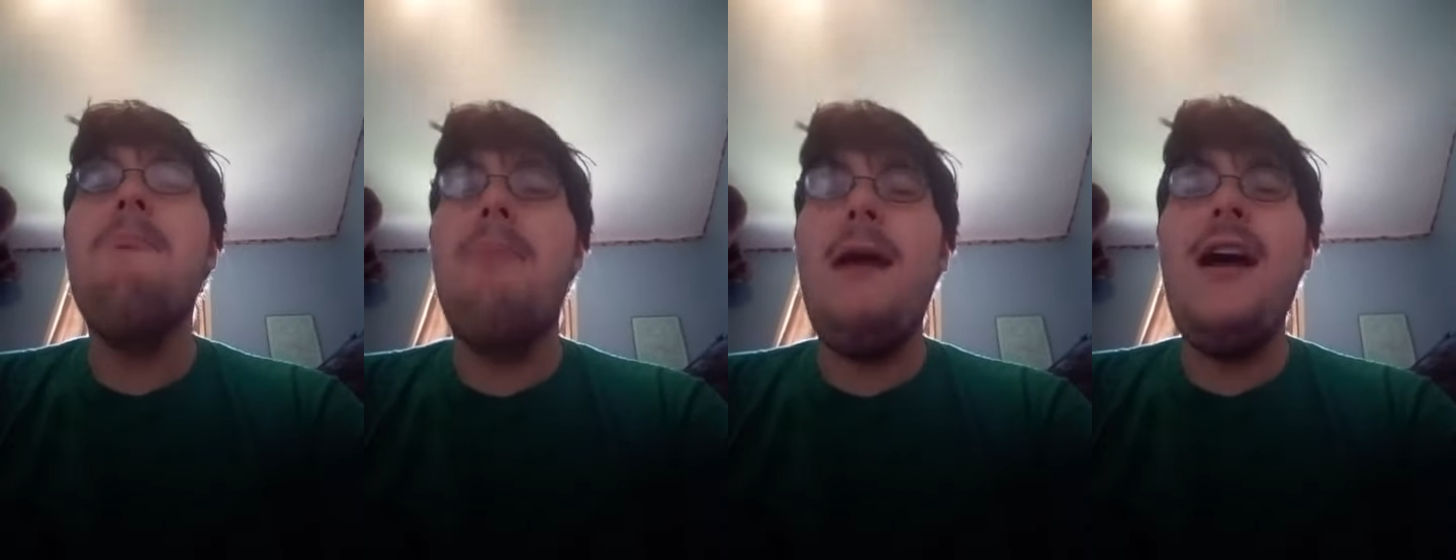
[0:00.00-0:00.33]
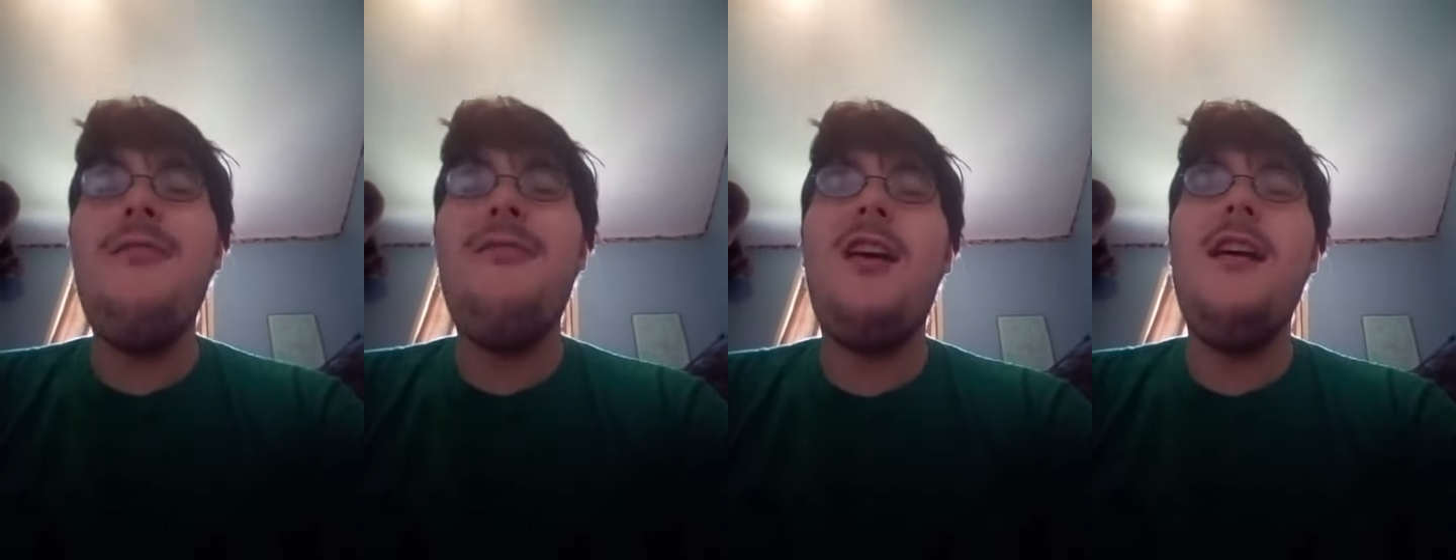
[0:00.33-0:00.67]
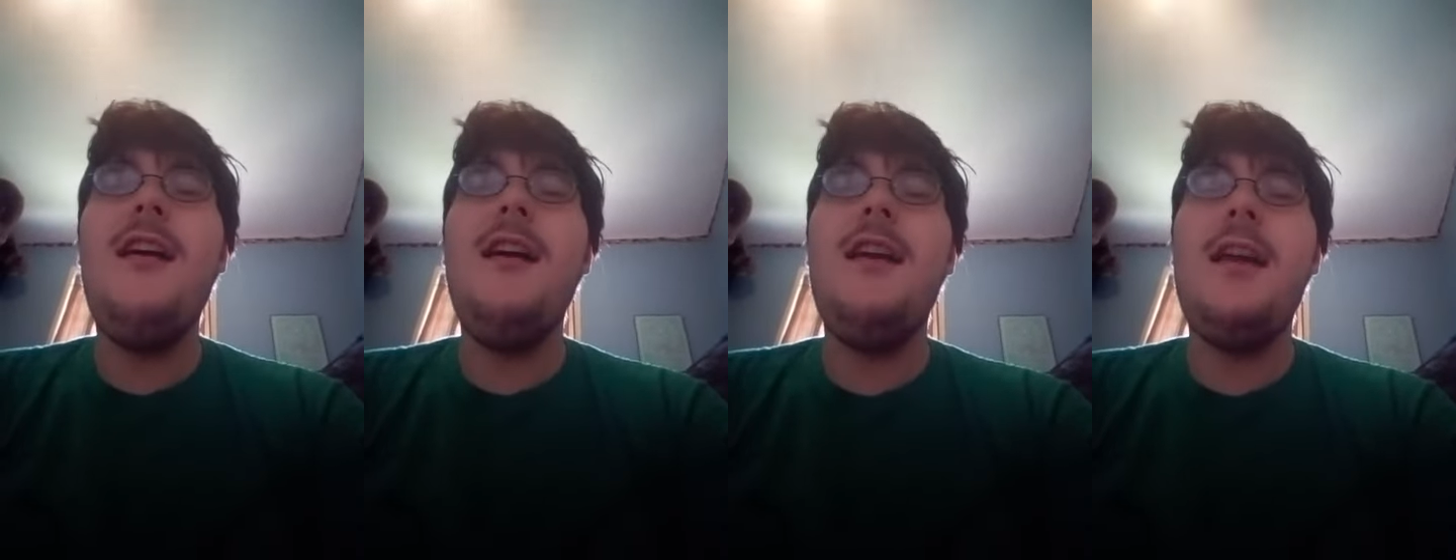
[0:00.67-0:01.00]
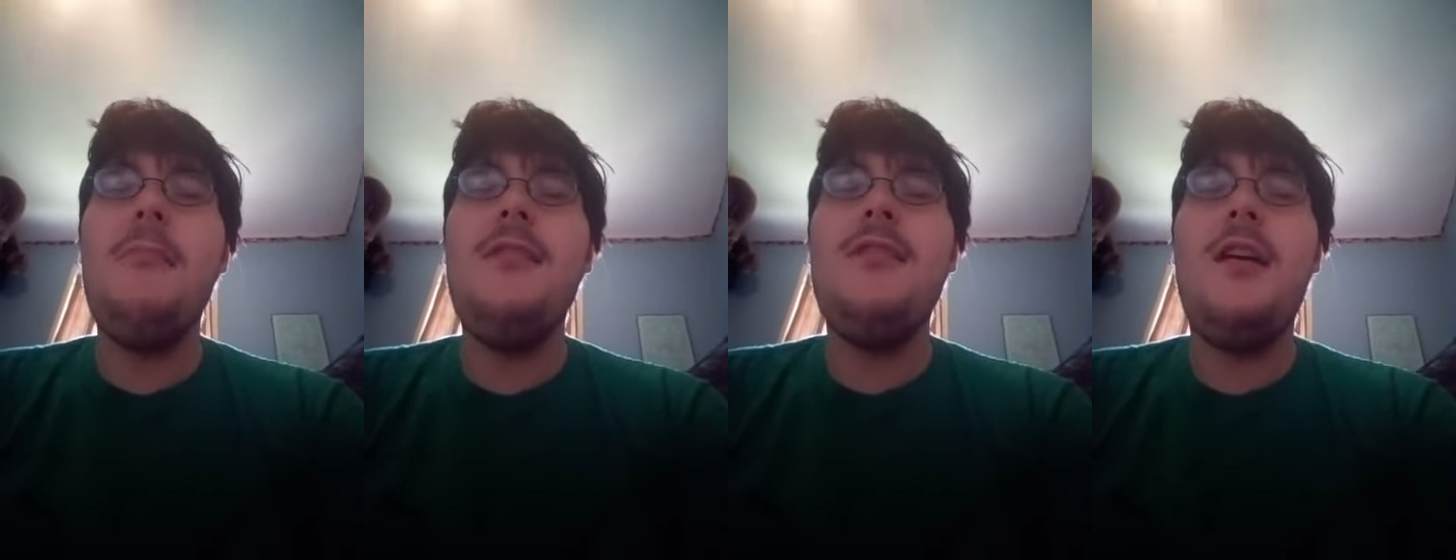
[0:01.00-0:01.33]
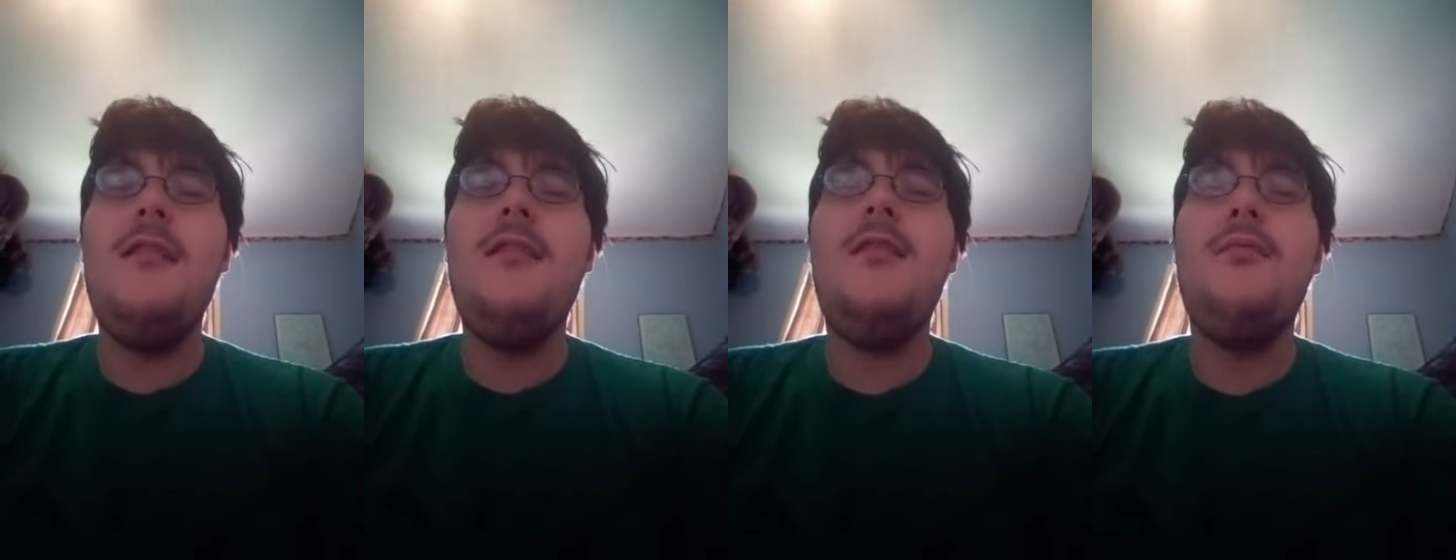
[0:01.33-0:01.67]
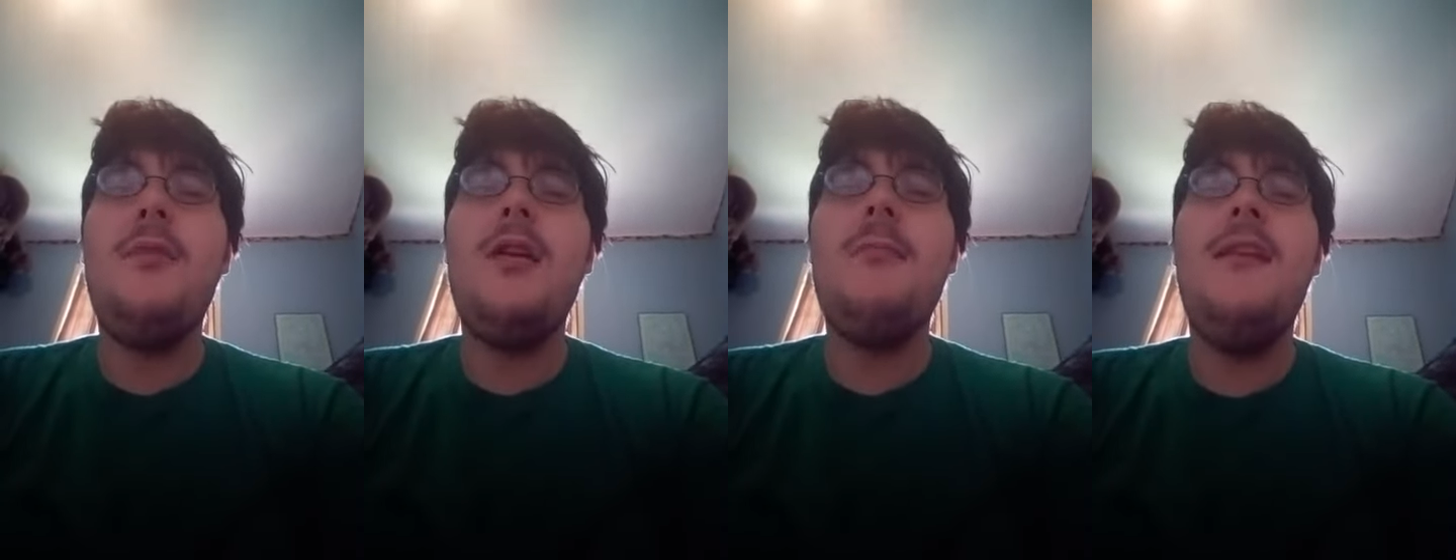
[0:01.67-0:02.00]
by far, Game of Thrones is
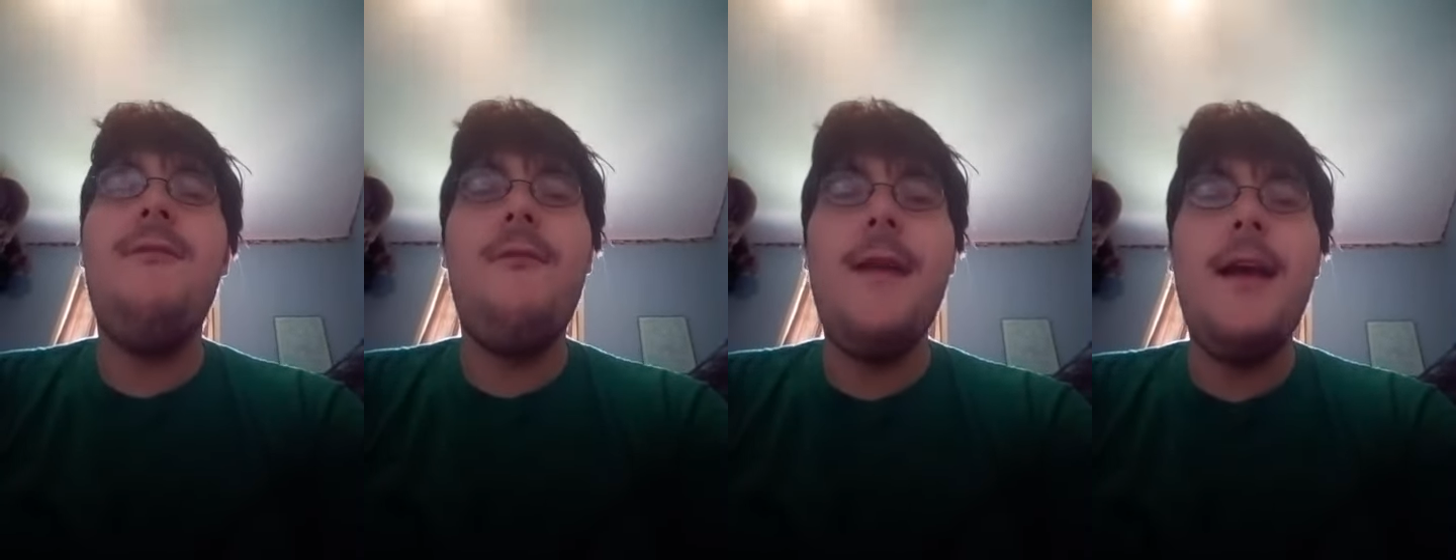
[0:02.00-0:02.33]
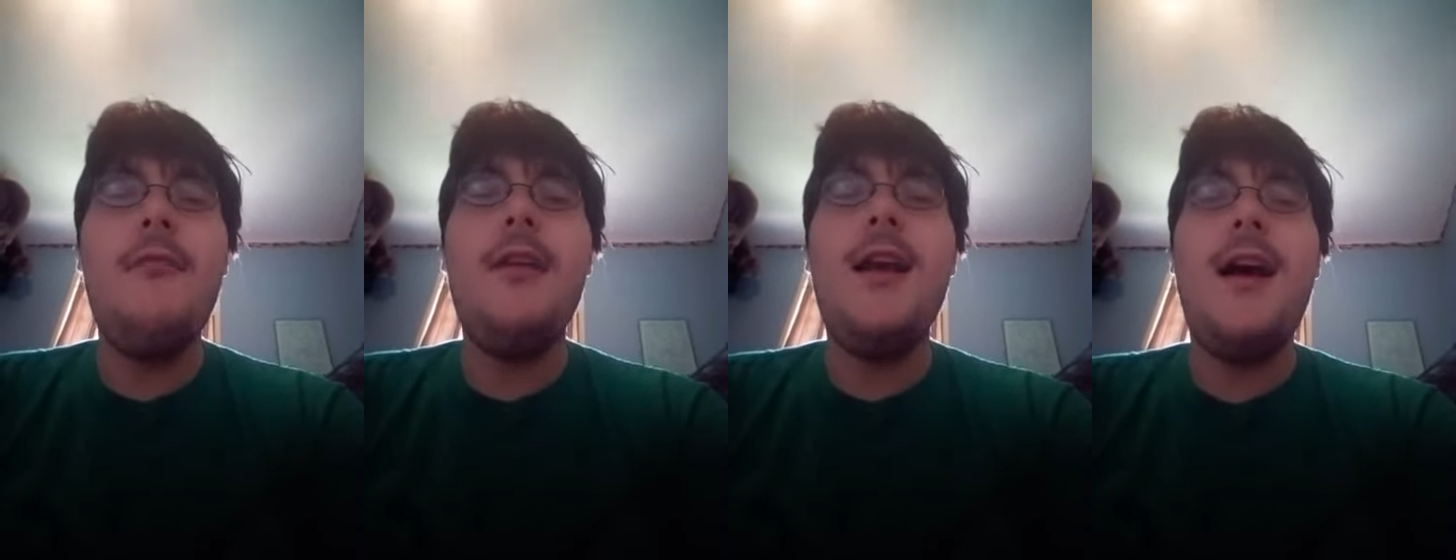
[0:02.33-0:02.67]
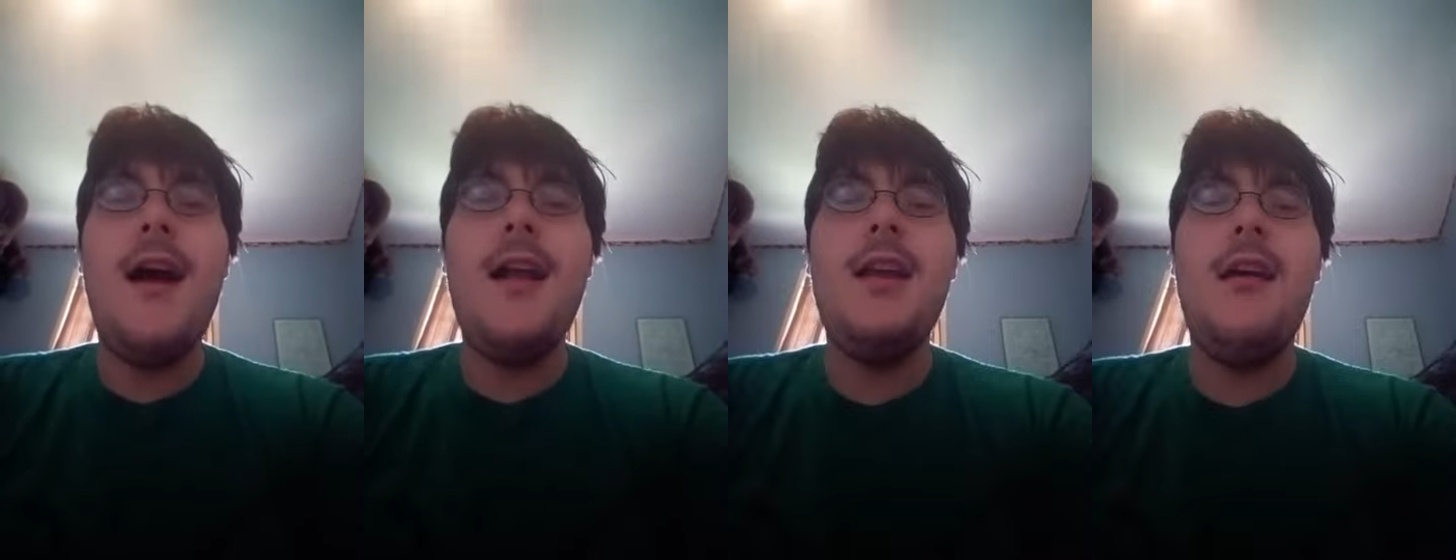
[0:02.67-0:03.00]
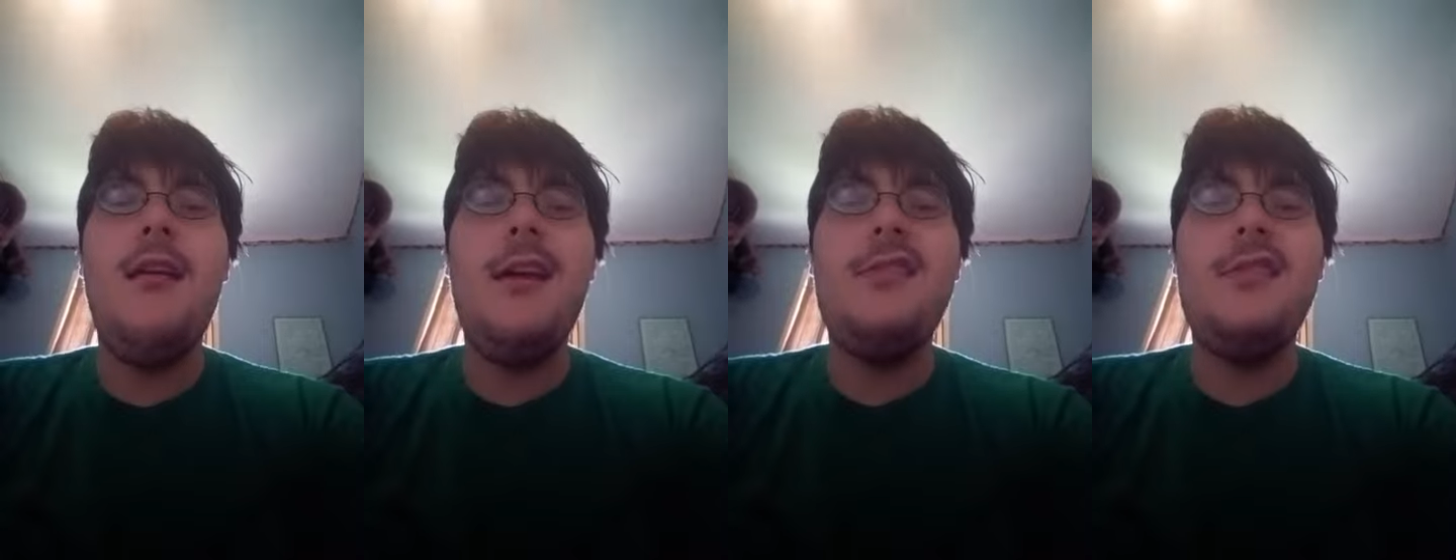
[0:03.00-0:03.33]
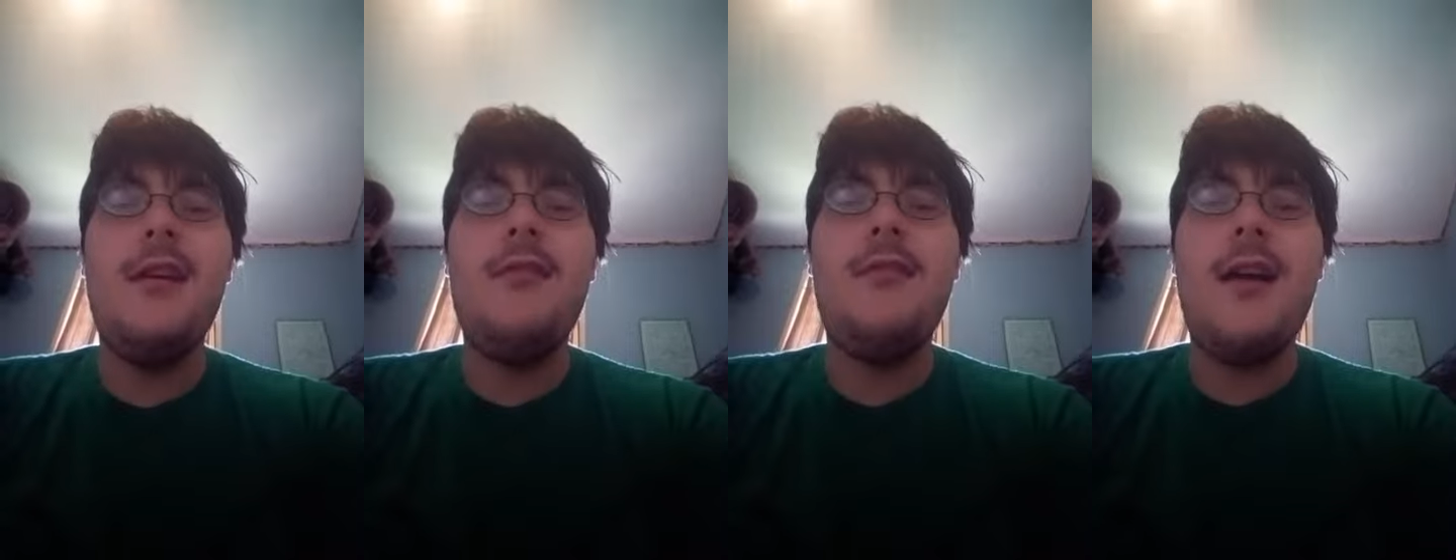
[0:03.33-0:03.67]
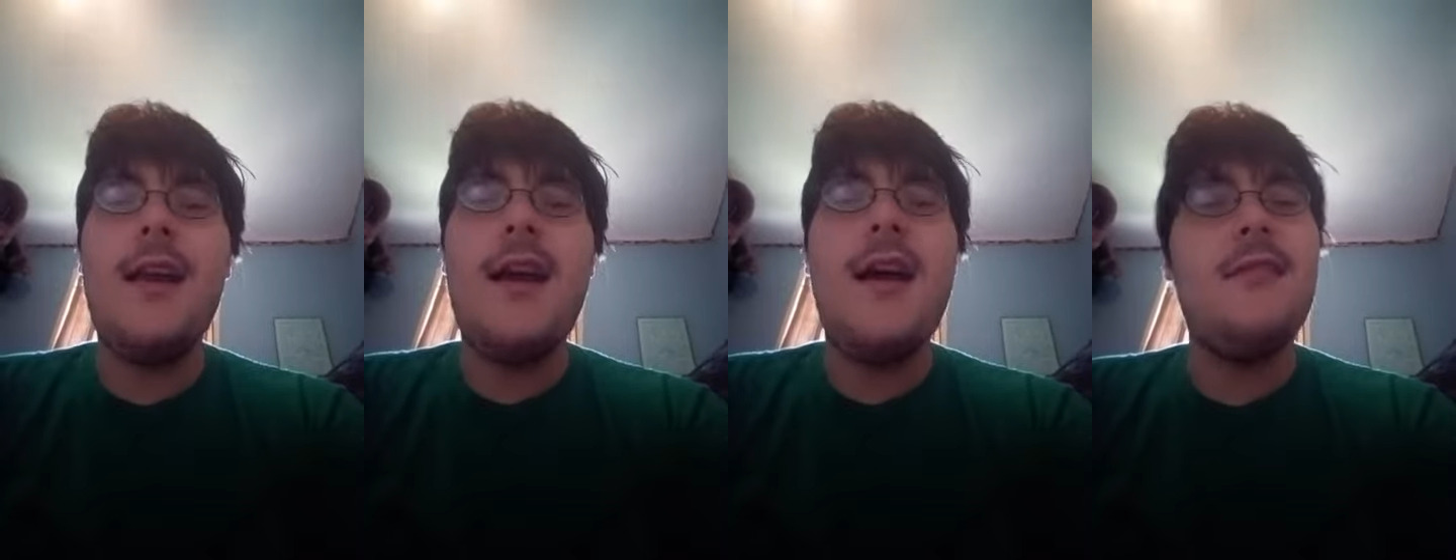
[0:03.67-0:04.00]
one of my favorite ongoing shows
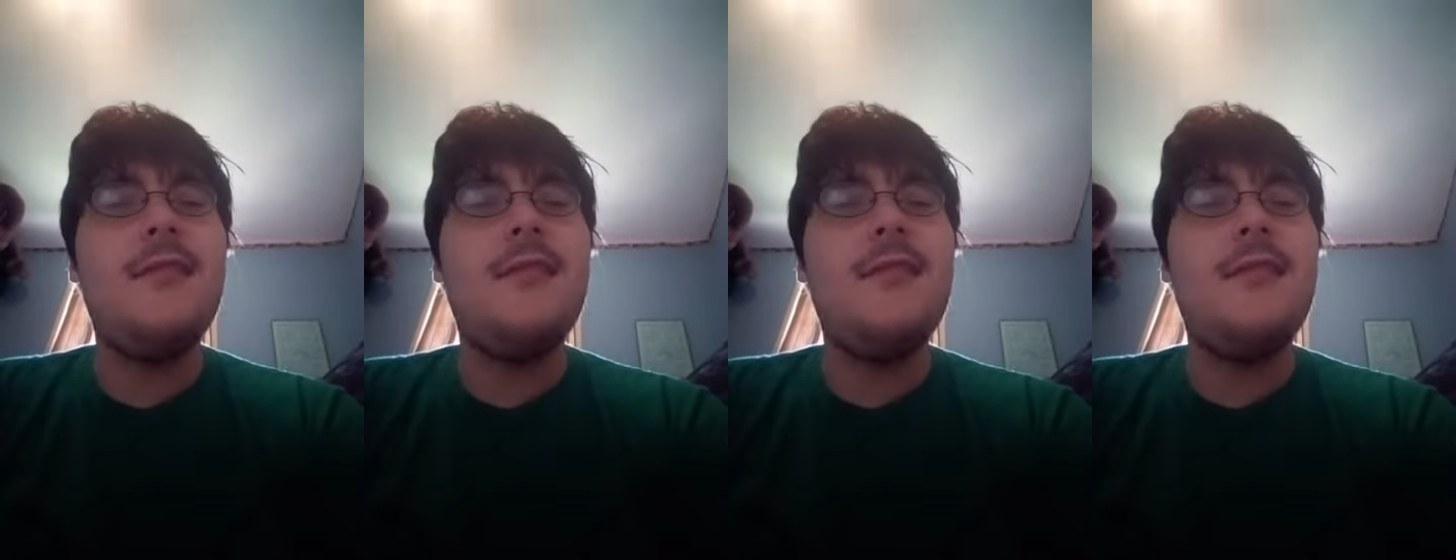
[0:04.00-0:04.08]
right now.